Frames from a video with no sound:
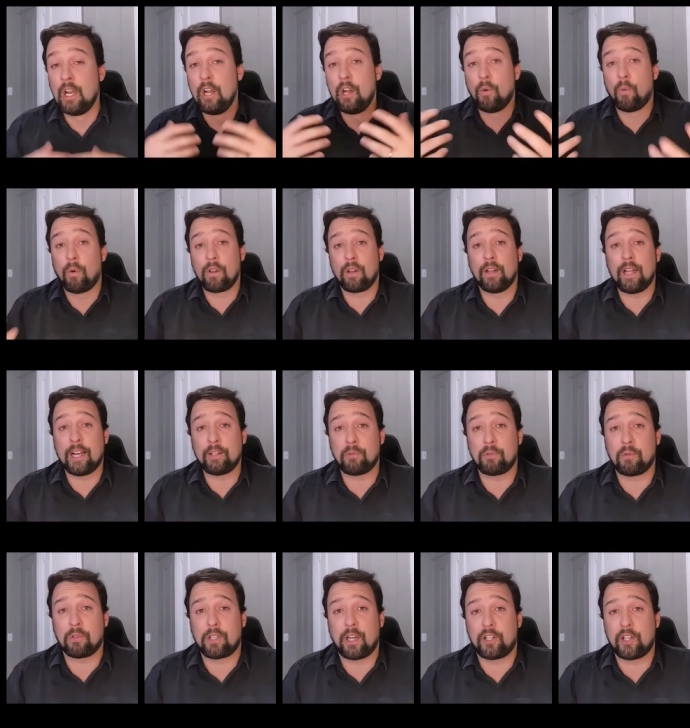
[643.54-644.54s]
One of the last
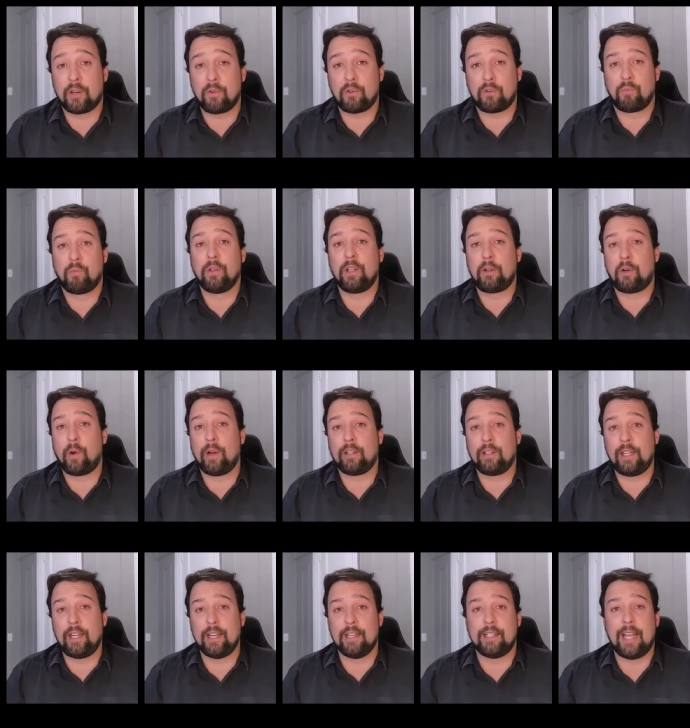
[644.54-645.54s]
ones we'll touch on just really
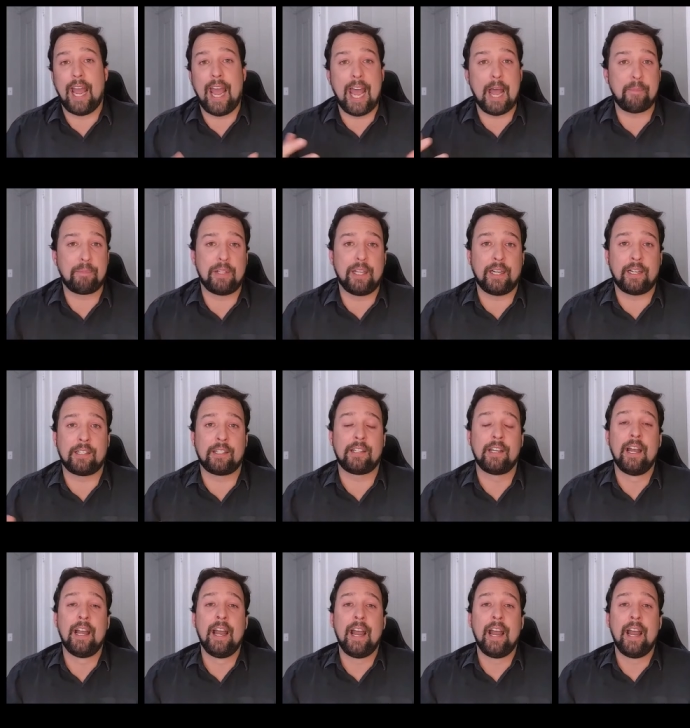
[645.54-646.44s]
quickly is haptics.